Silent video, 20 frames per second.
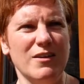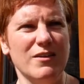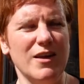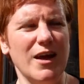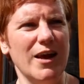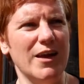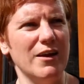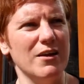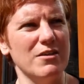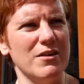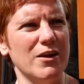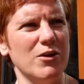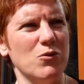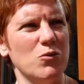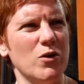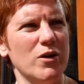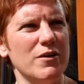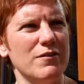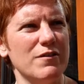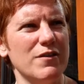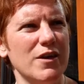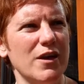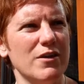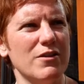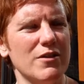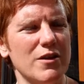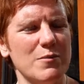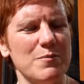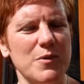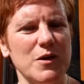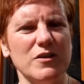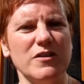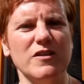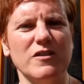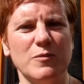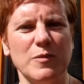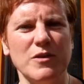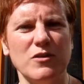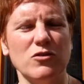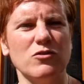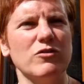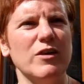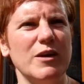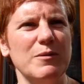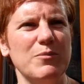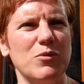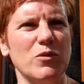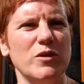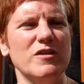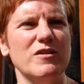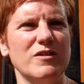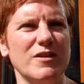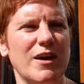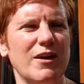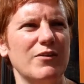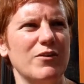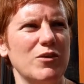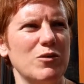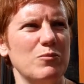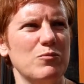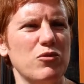and I think one of the other participants already pointed out that you